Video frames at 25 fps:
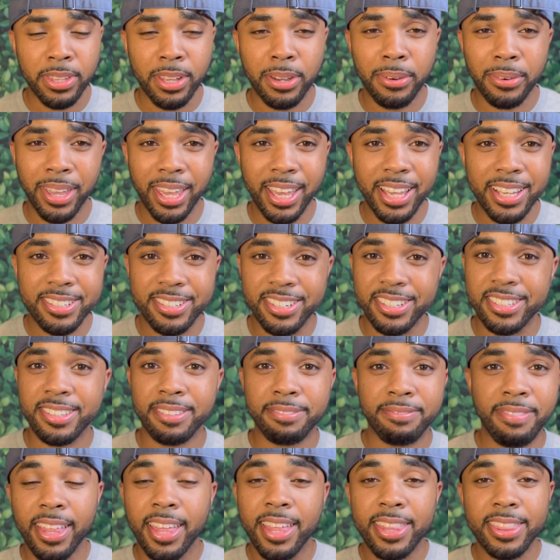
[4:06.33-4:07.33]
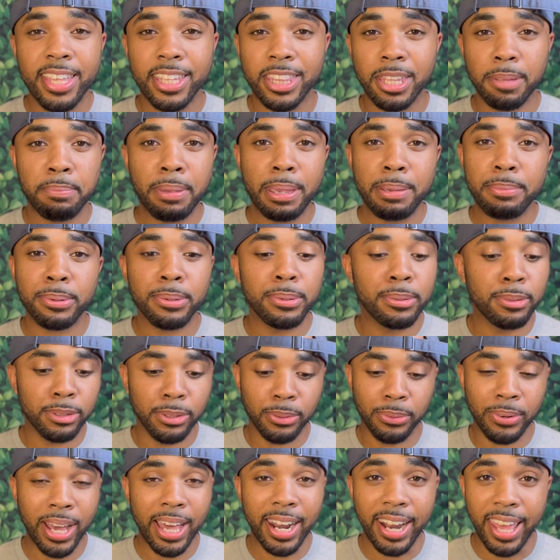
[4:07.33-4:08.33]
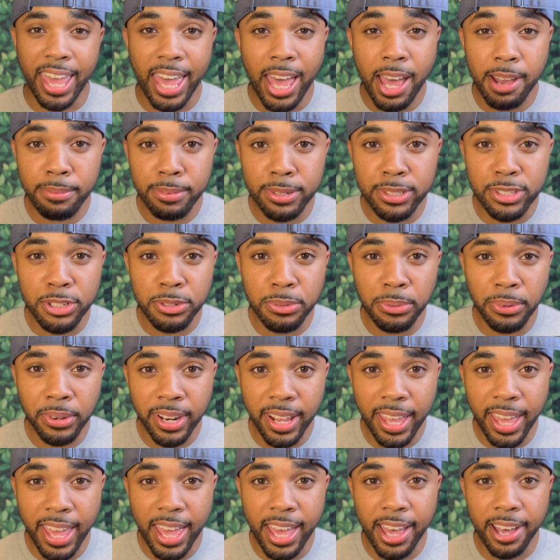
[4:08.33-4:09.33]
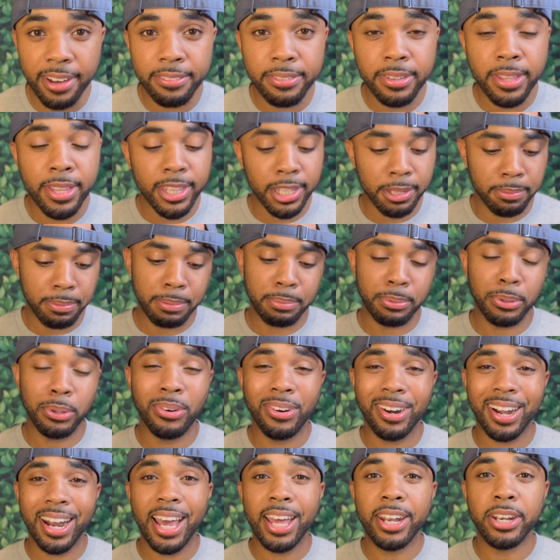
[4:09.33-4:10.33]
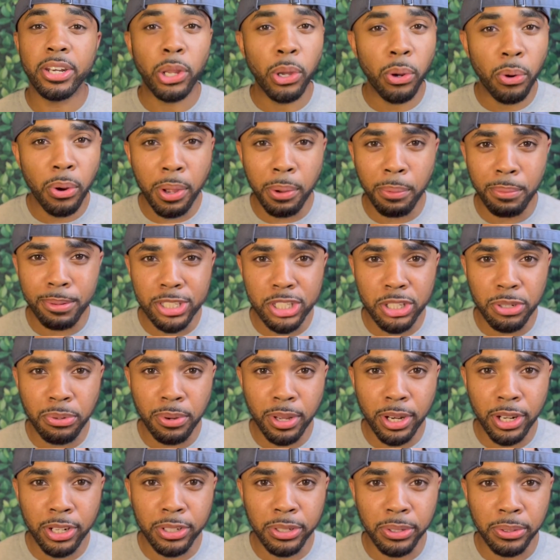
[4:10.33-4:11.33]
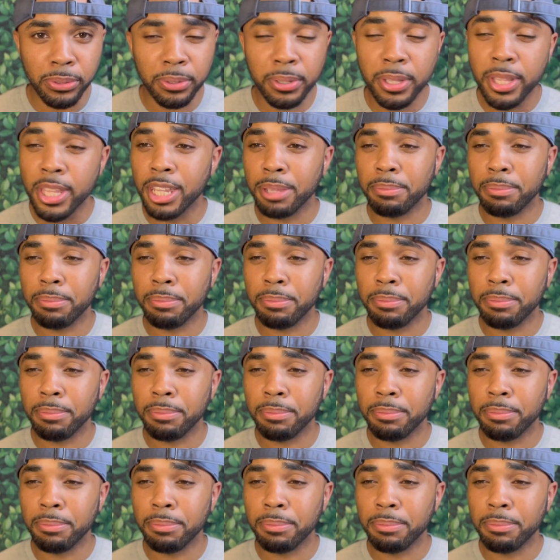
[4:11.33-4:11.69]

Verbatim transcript: Okay, it's just the fact that the people who do not have what you want to have, the people who are not doing what you want to do,